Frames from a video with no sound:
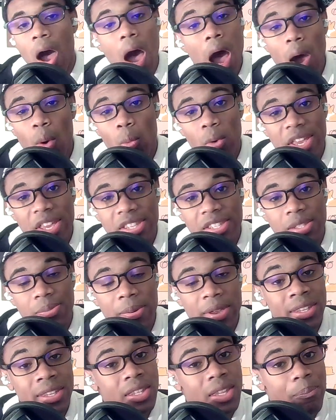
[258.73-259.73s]
Hot Wings
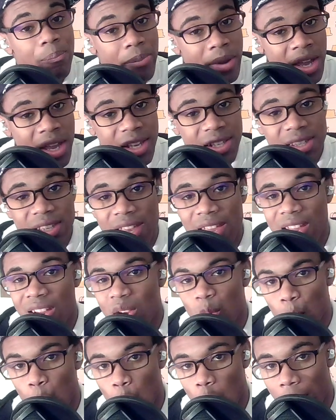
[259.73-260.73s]
being the biggest
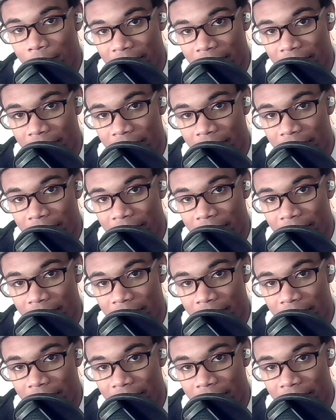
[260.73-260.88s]
earworm